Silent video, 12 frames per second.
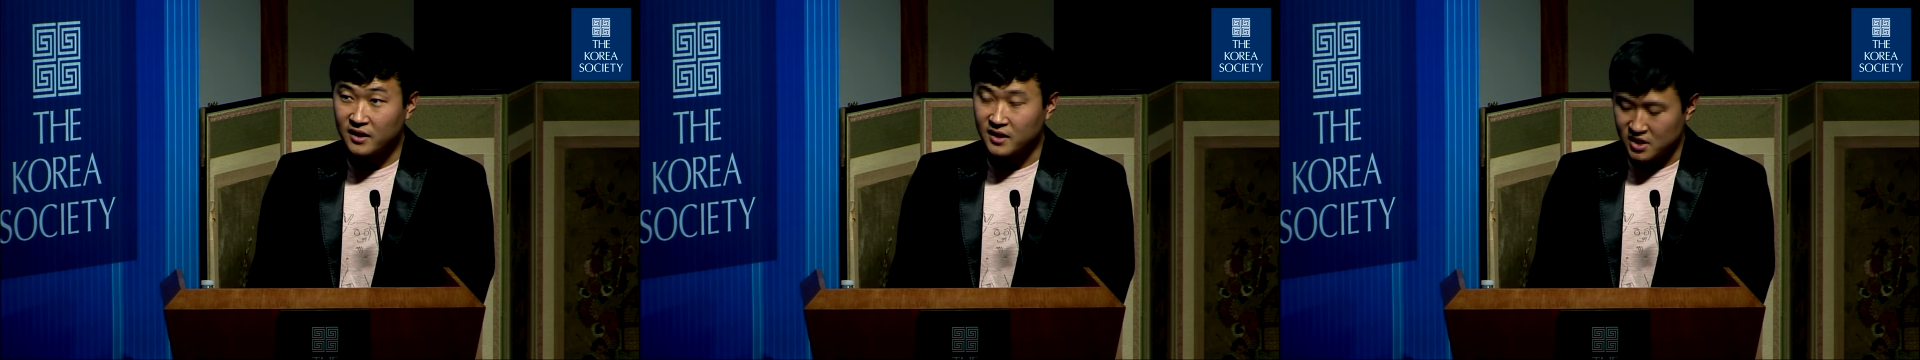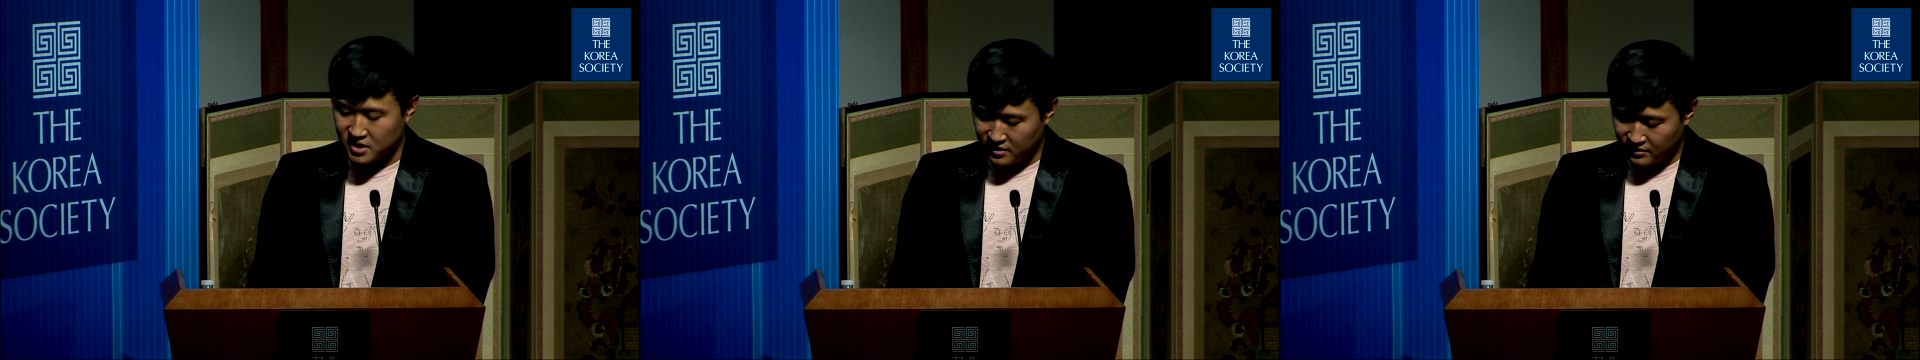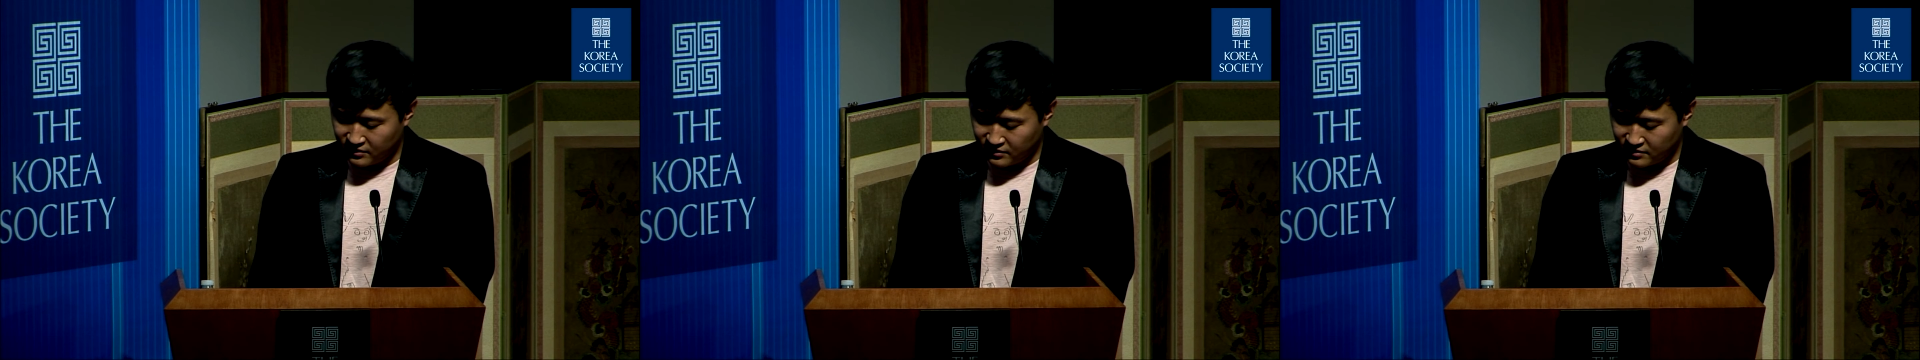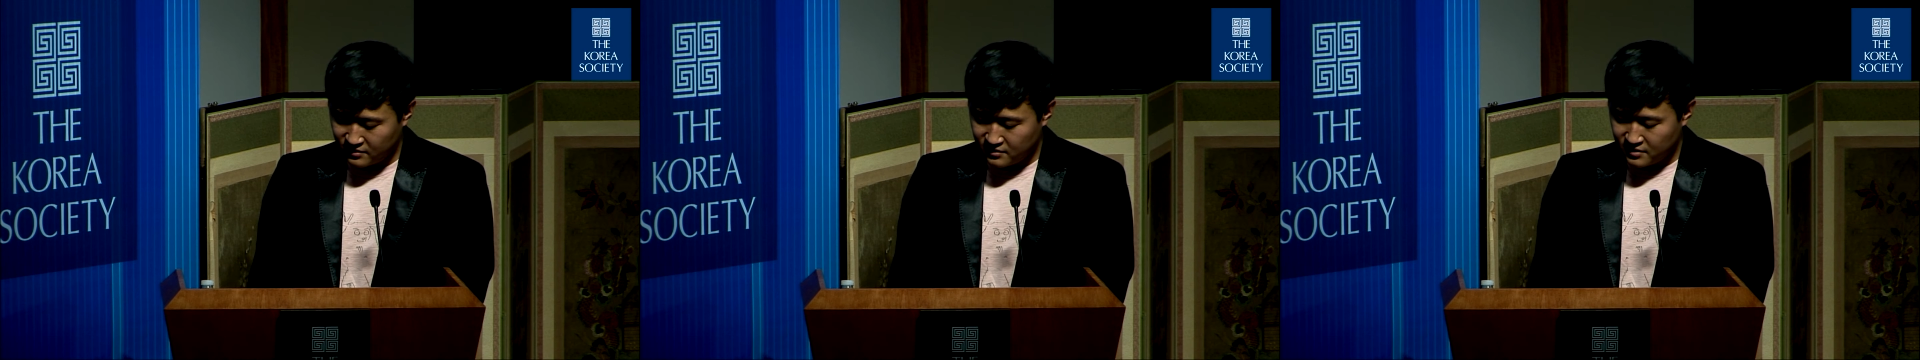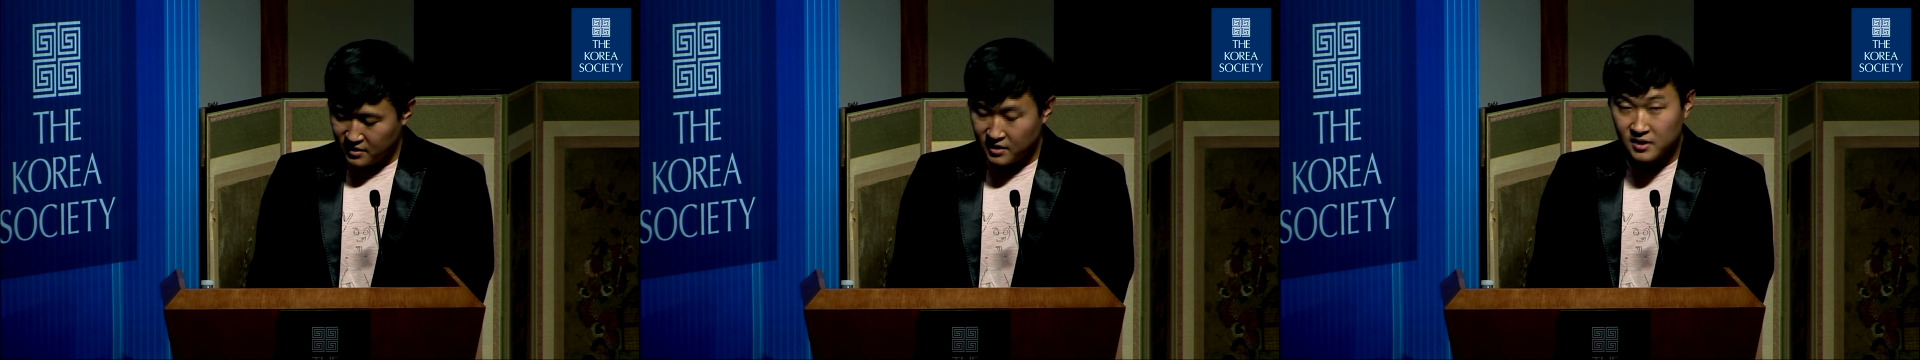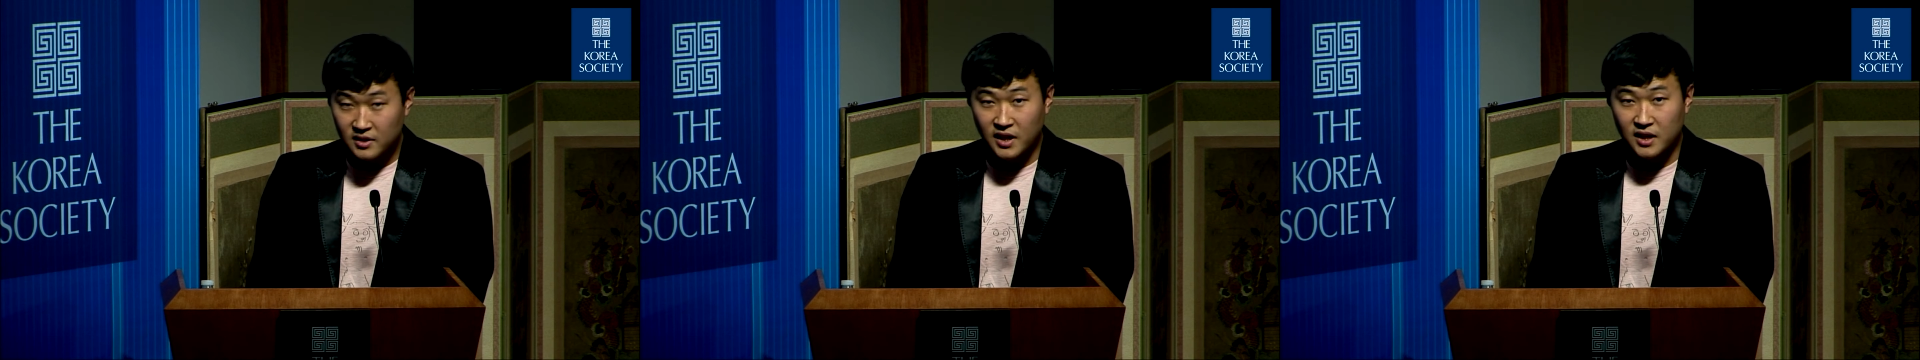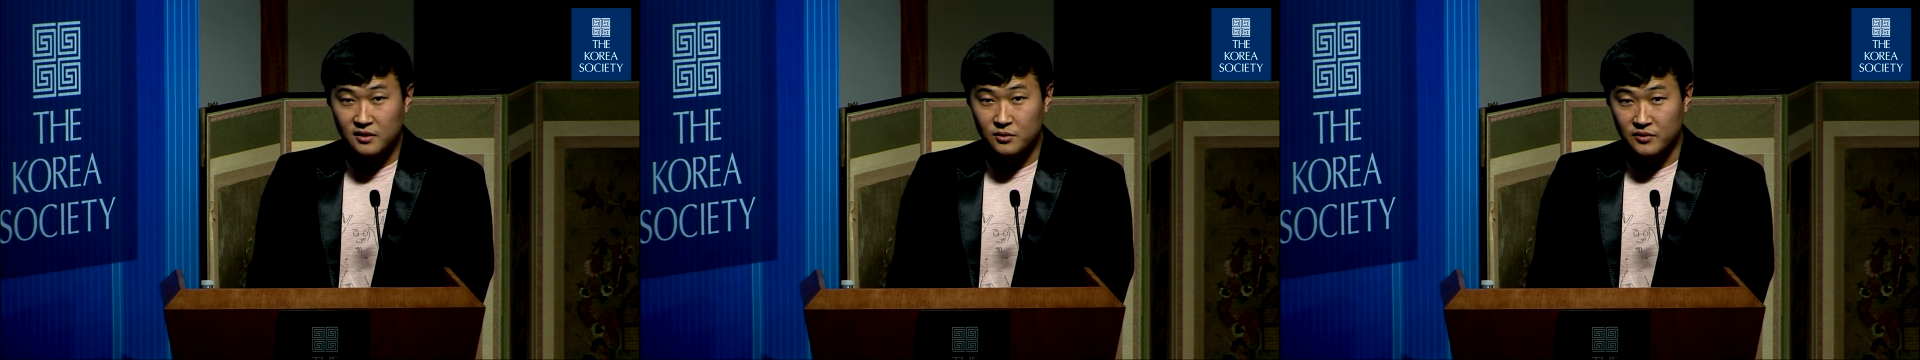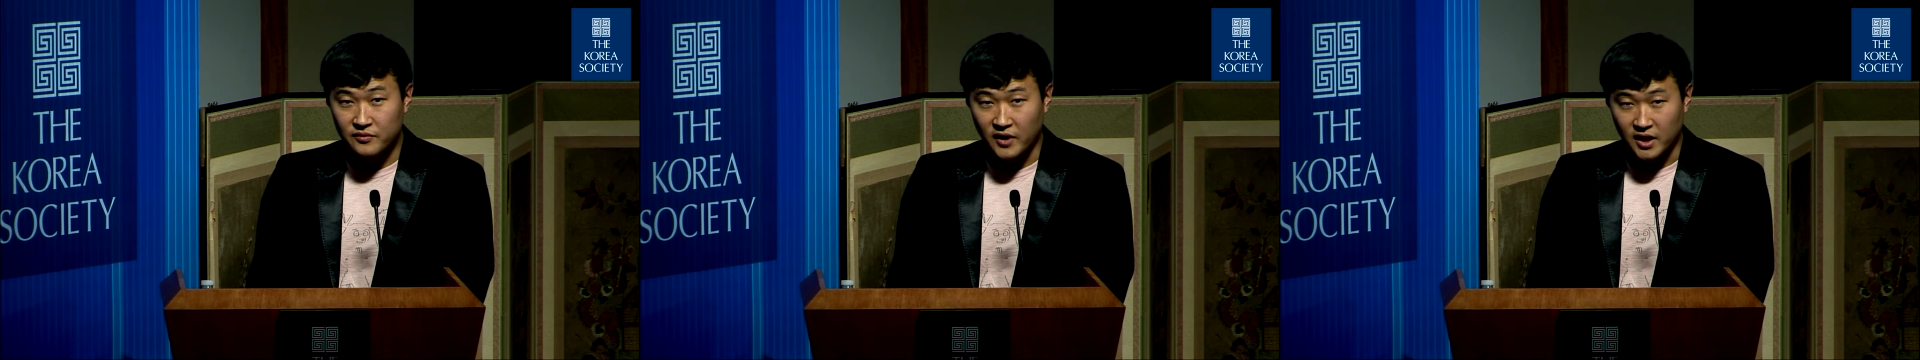itches, you'll get into a
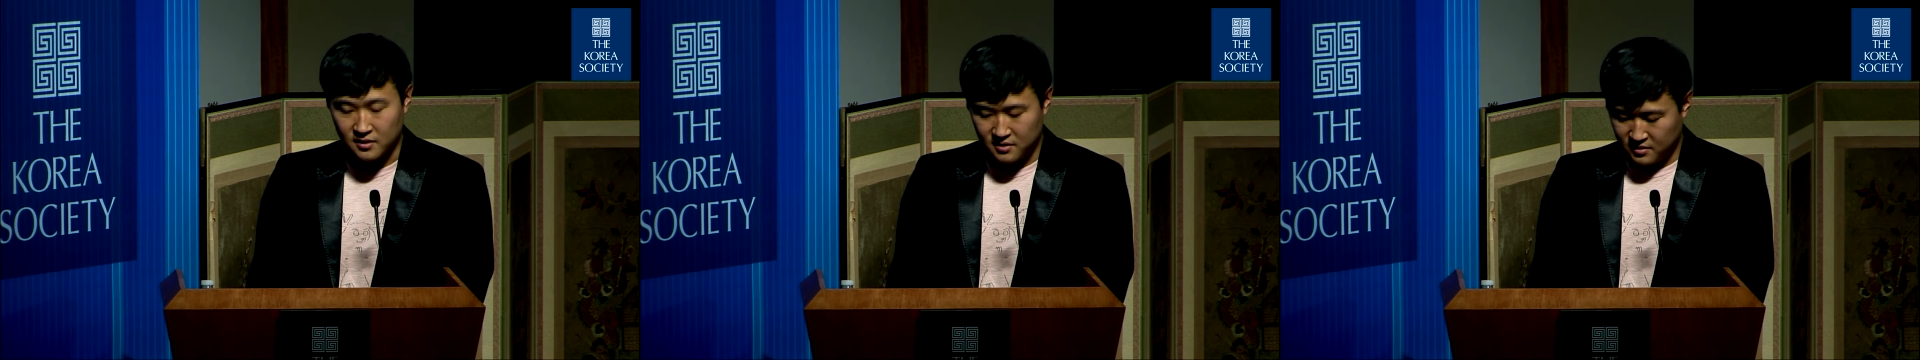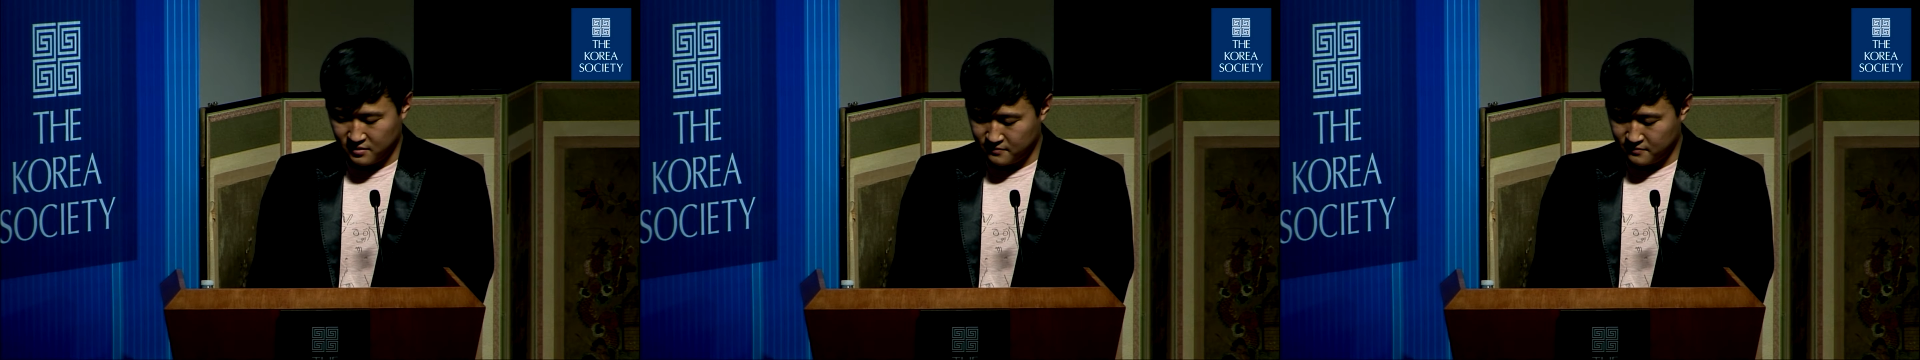fight.